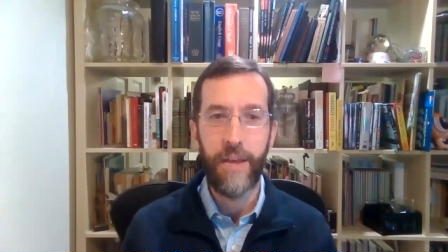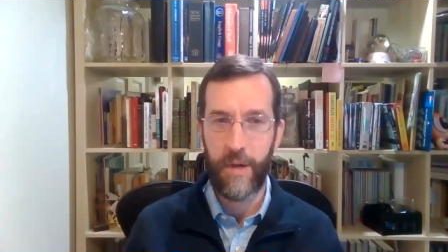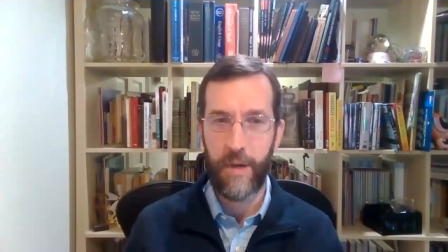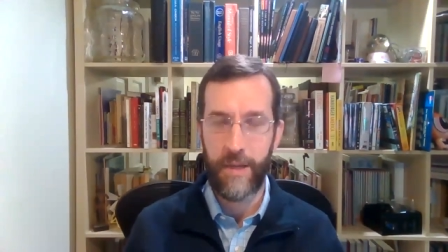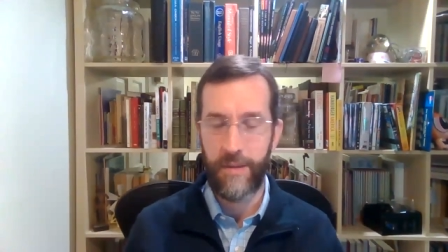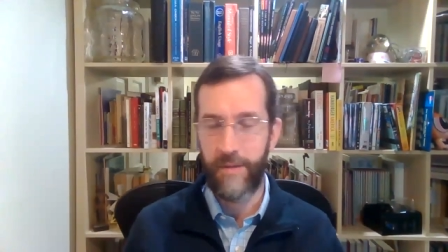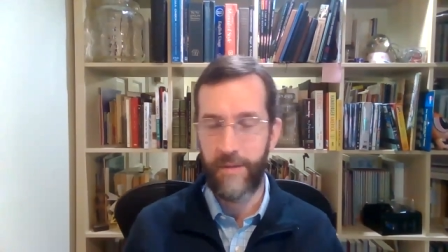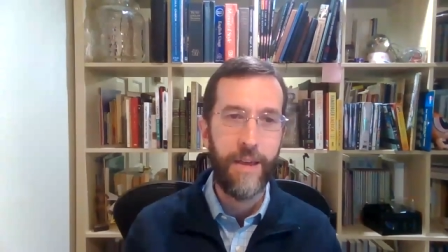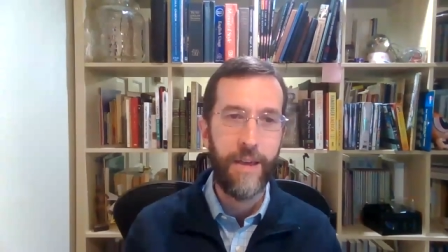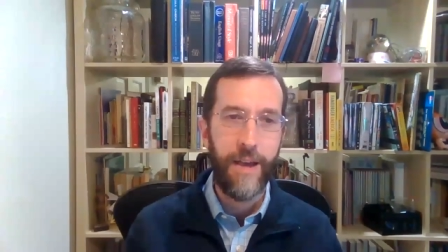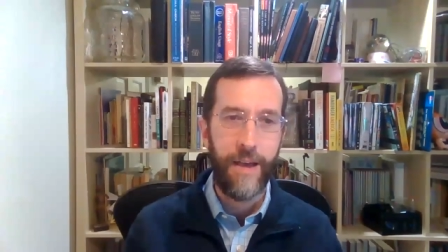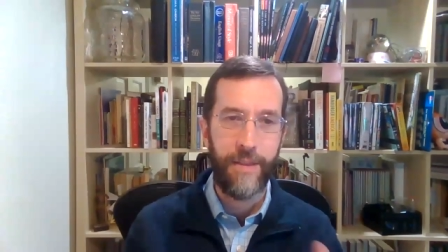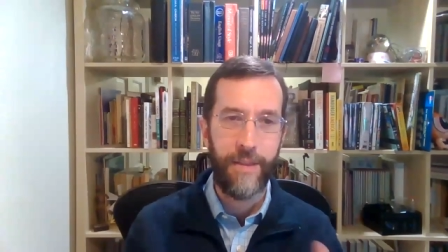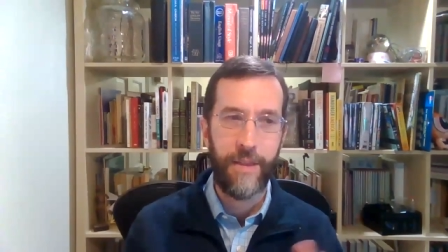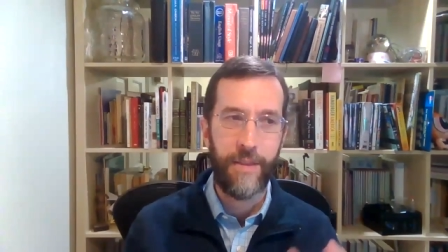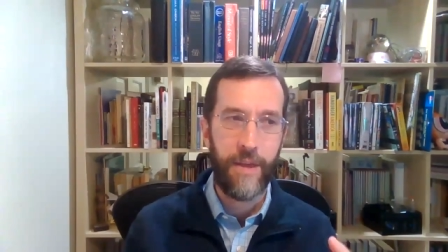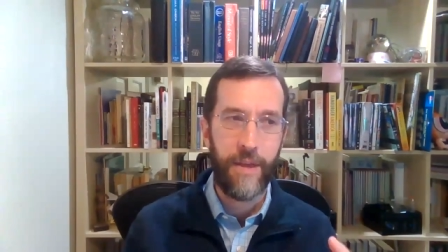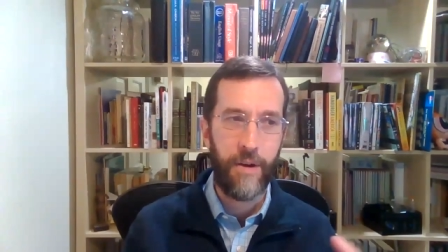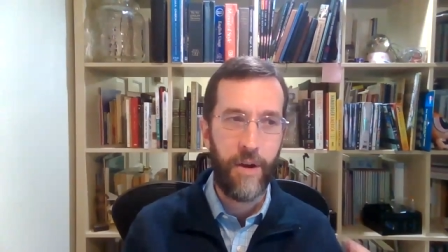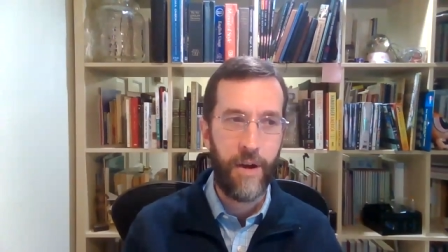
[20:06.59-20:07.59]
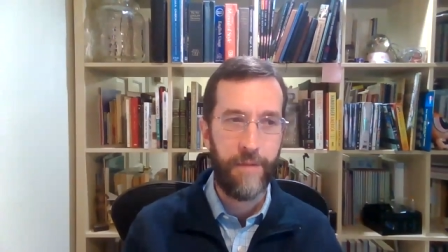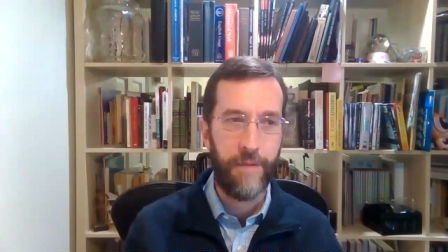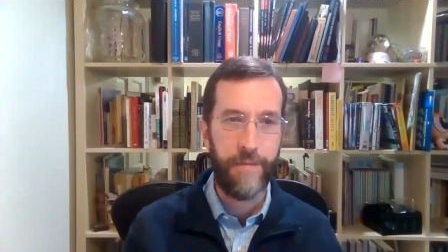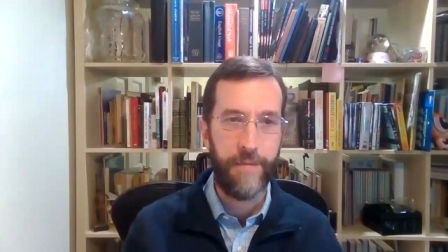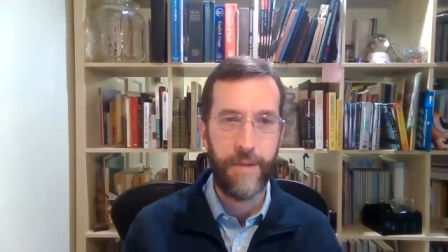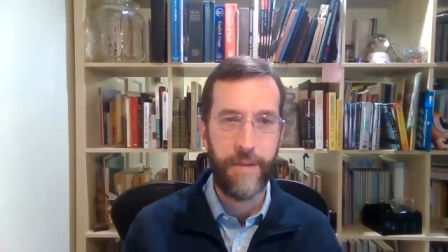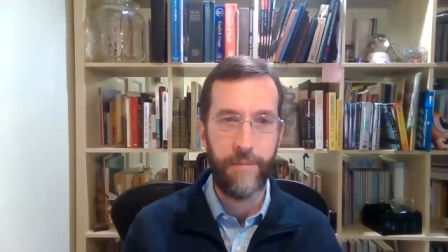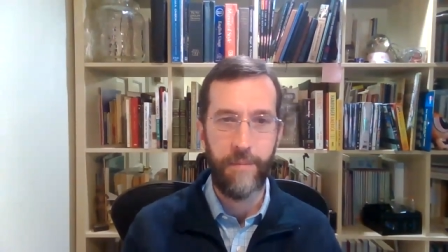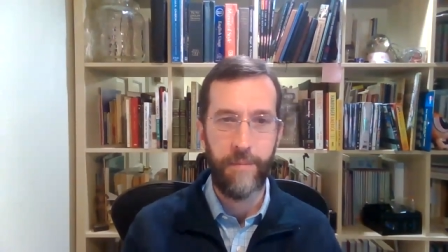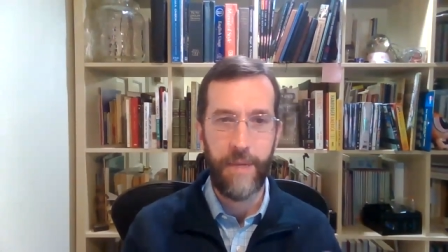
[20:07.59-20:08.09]
And I think that
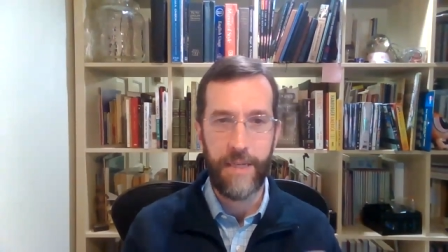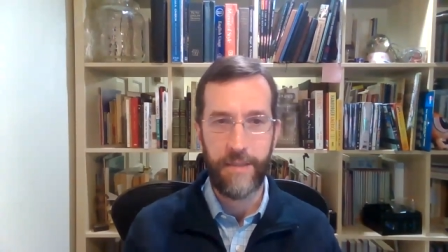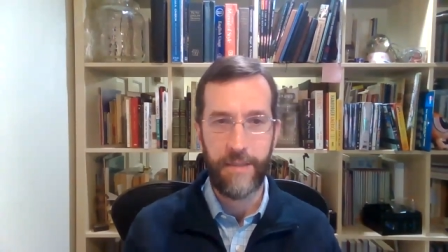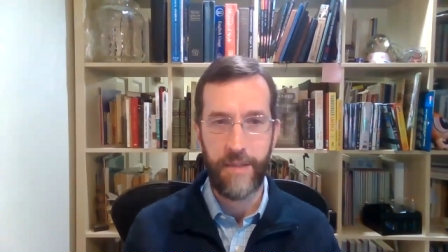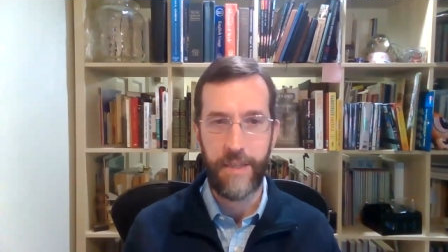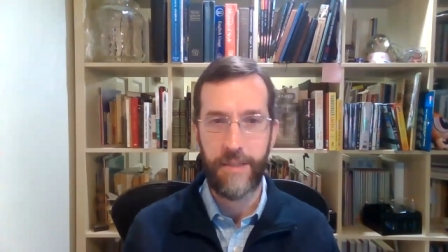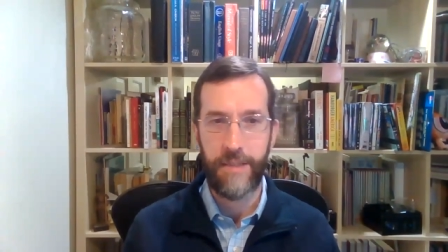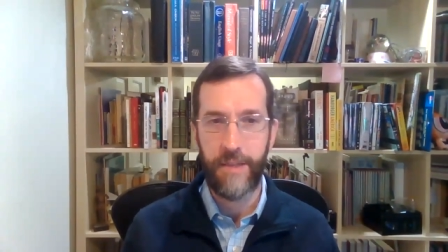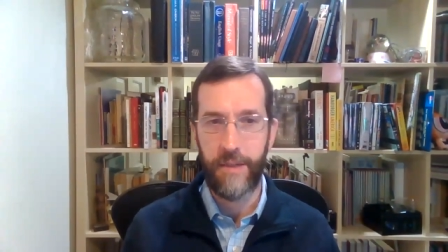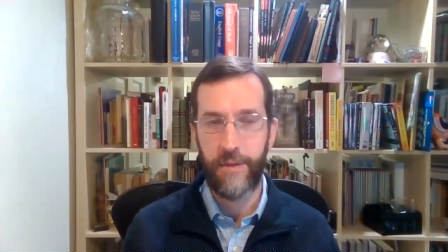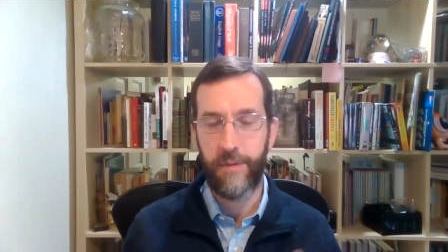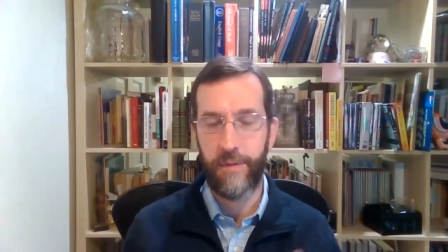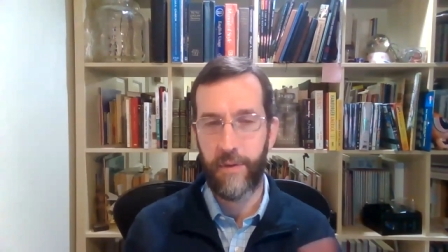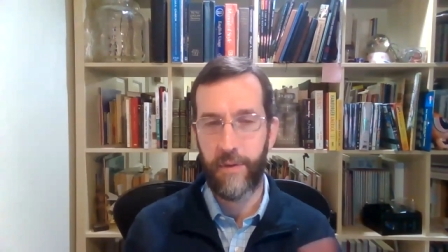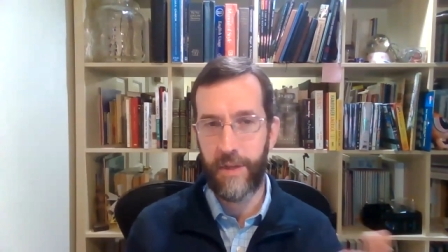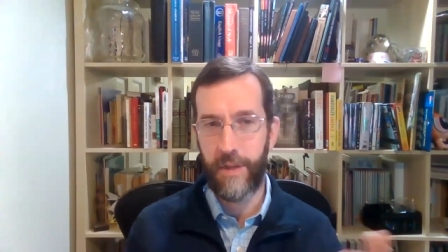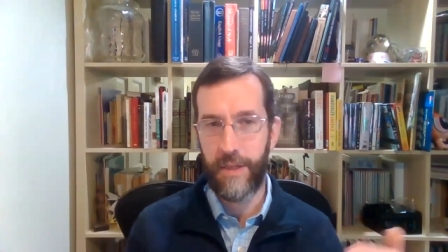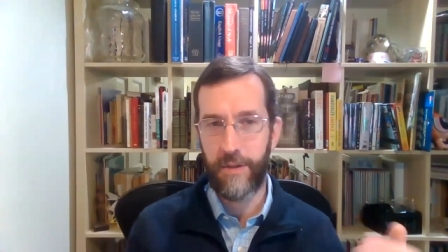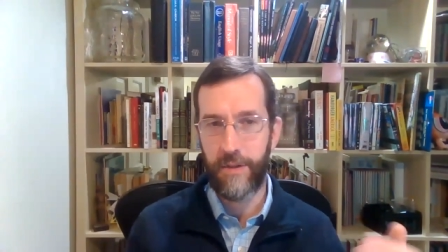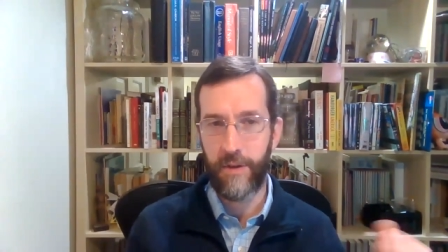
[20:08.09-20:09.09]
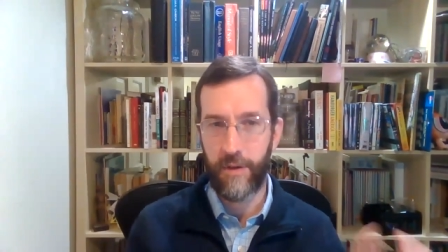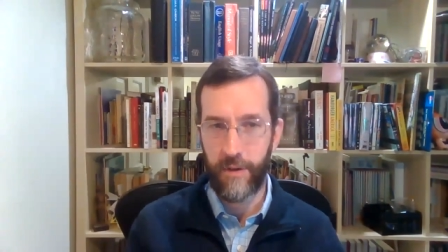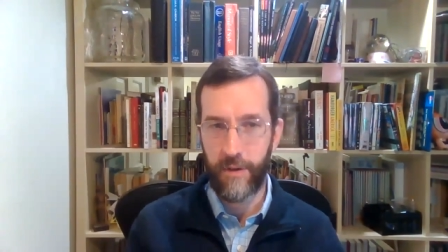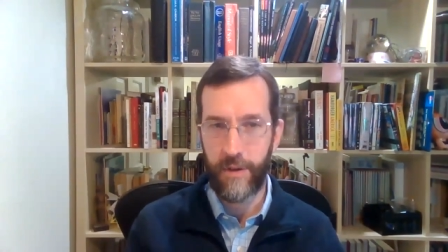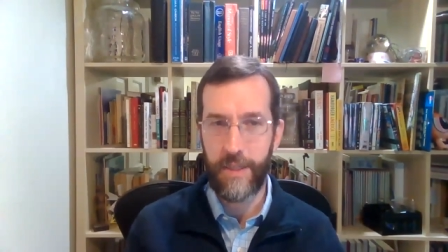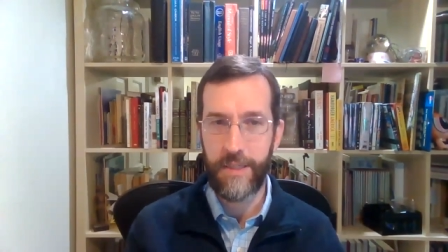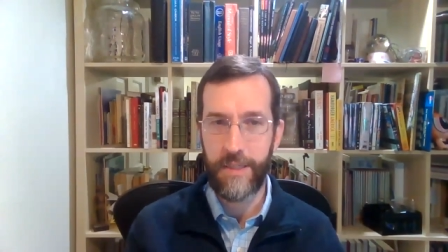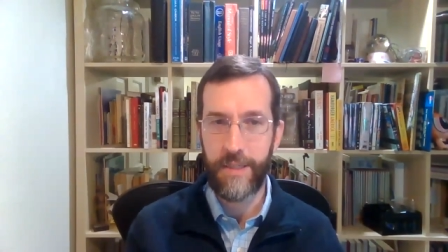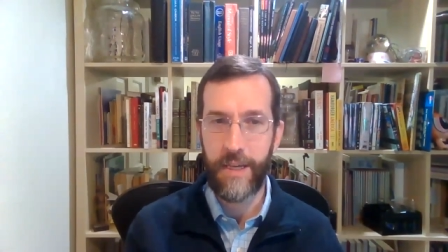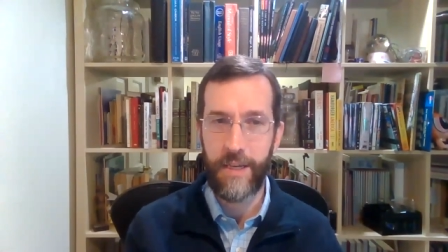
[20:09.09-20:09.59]
often makes less sense for these
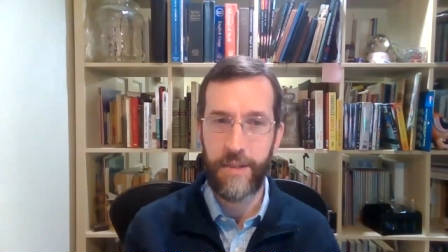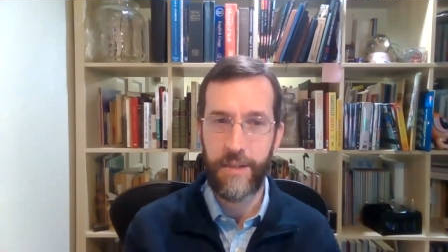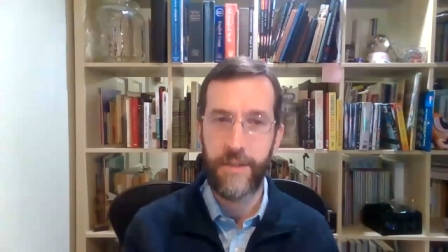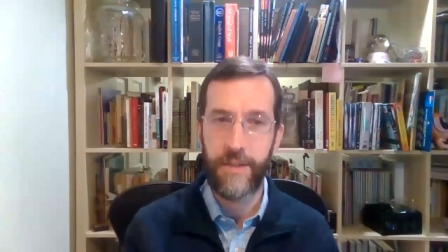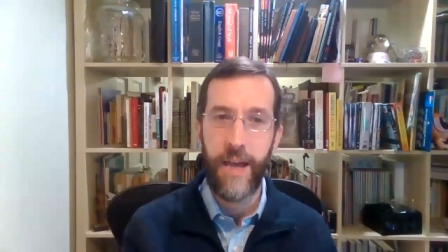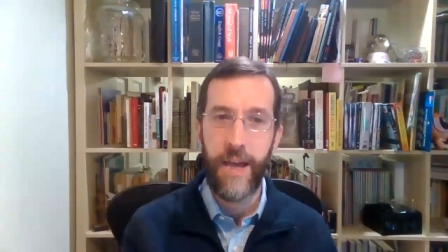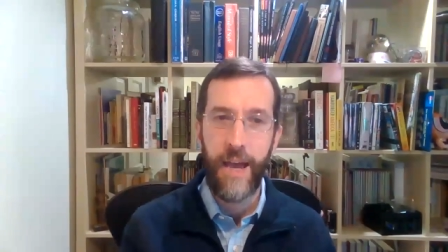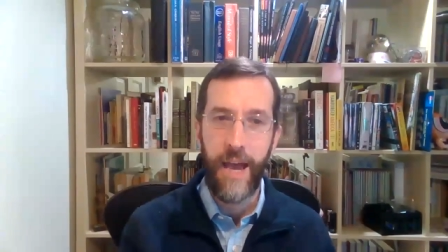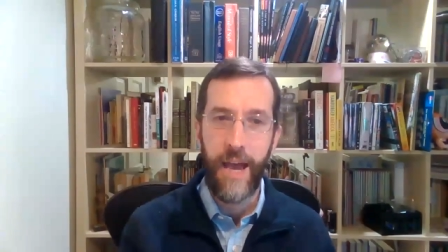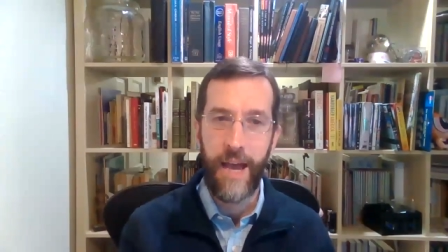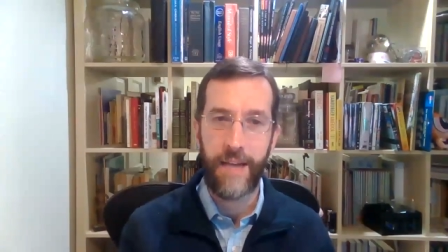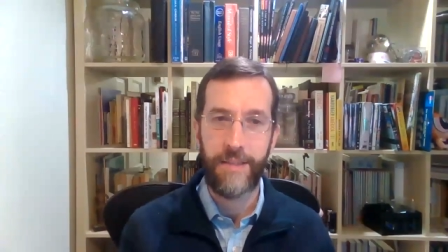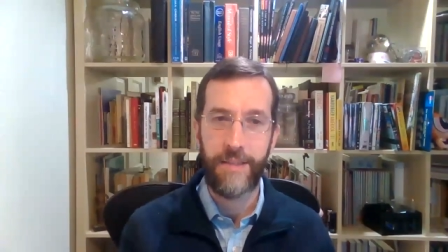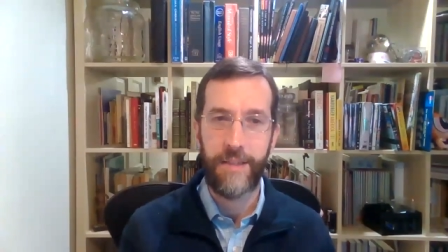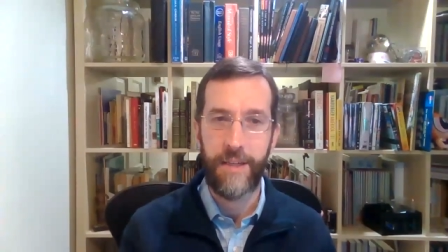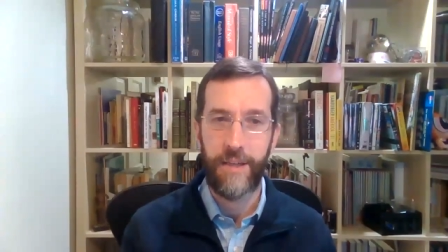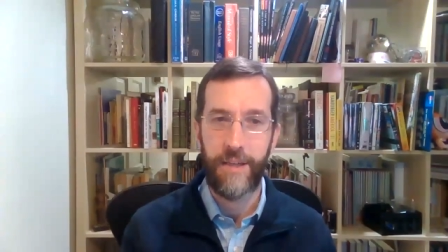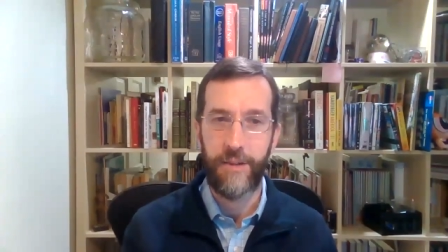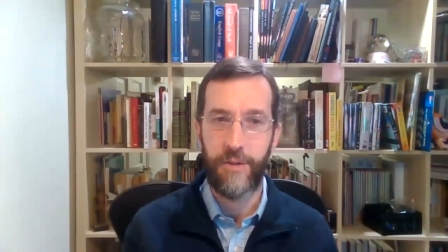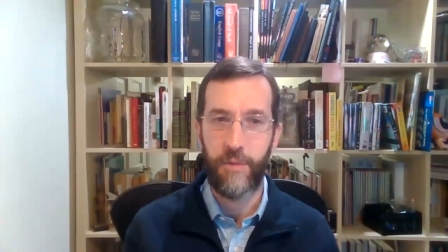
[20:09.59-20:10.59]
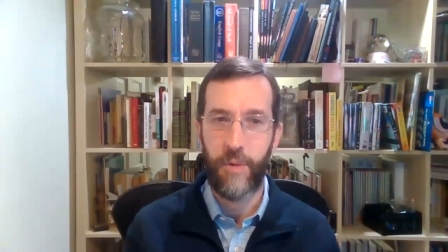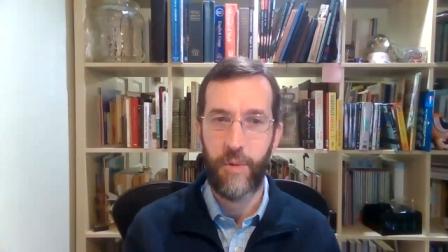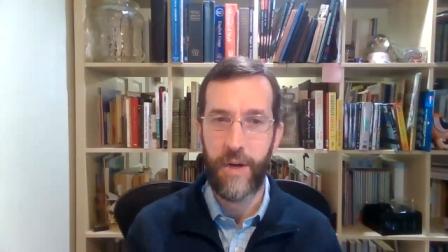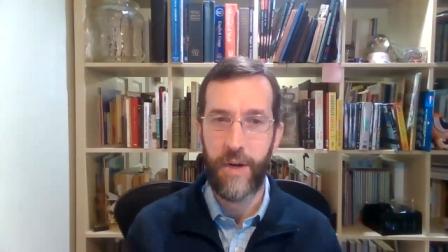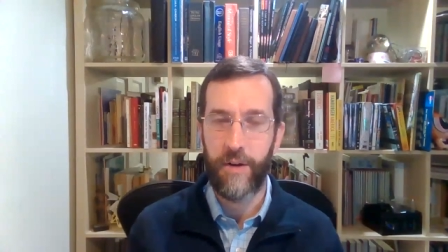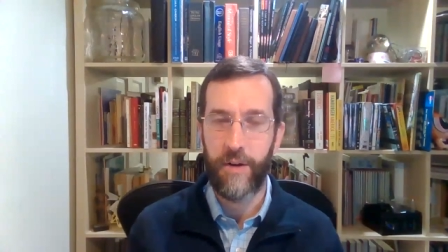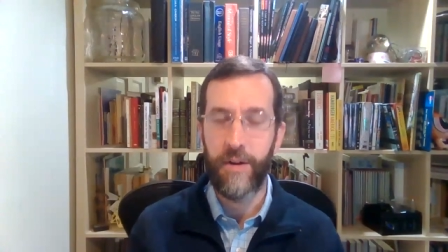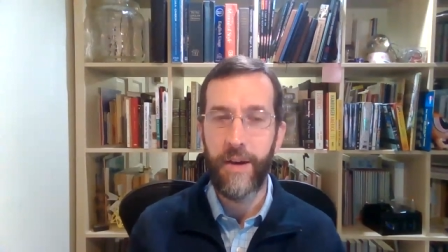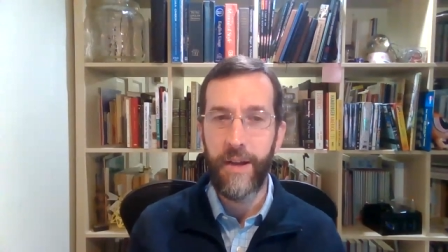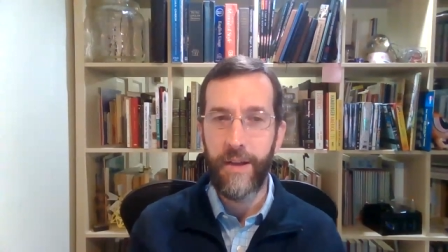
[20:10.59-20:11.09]
early stage assays
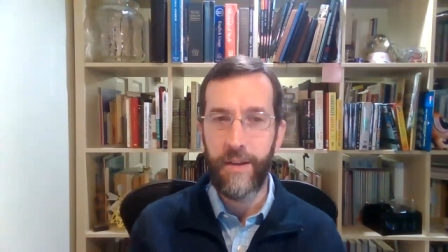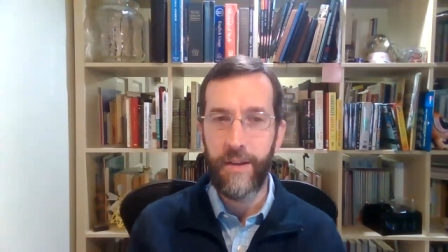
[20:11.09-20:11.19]
where